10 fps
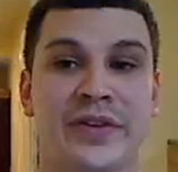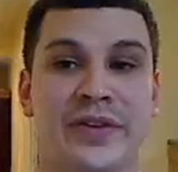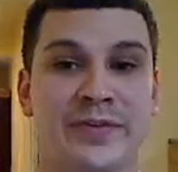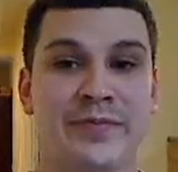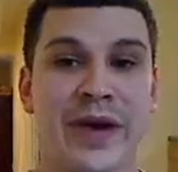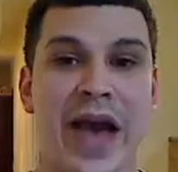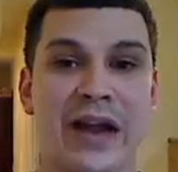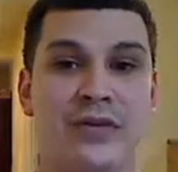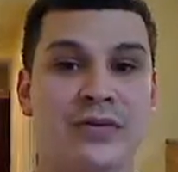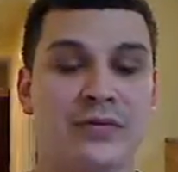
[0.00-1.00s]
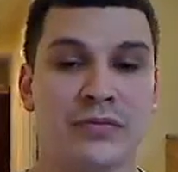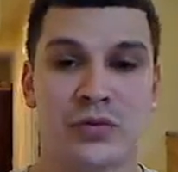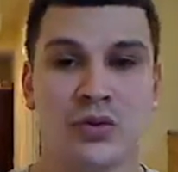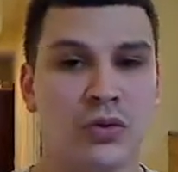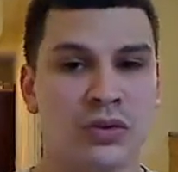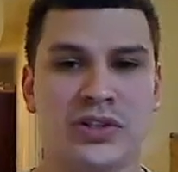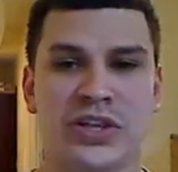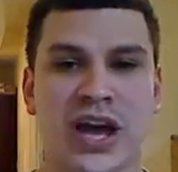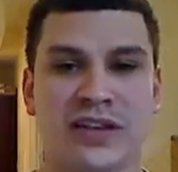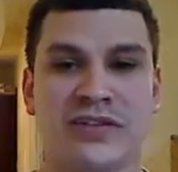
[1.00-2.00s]
His back was all
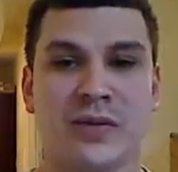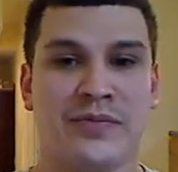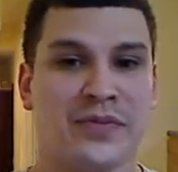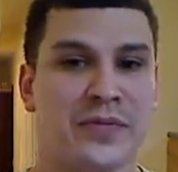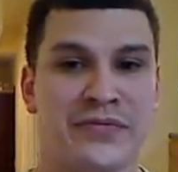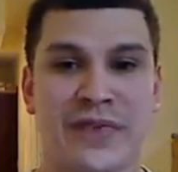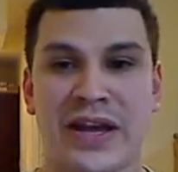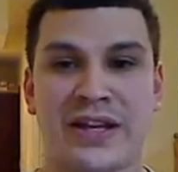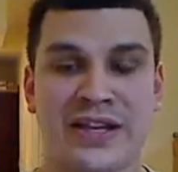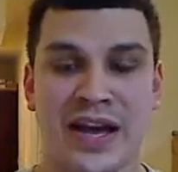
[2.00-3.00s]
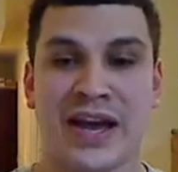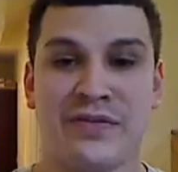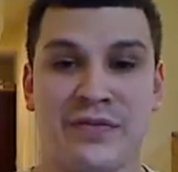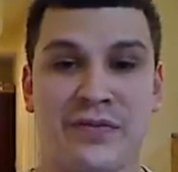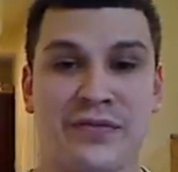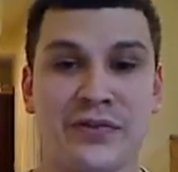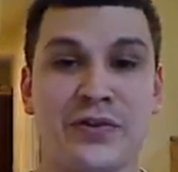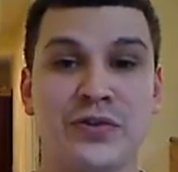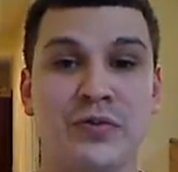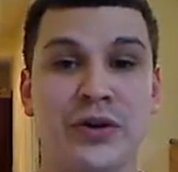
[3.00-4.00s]
jacked up from a fight he had from the
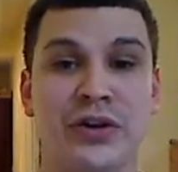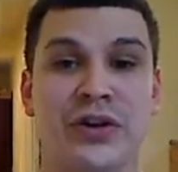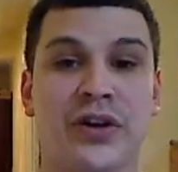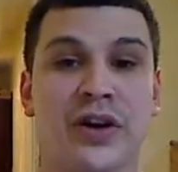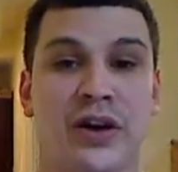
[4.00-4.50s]
first book.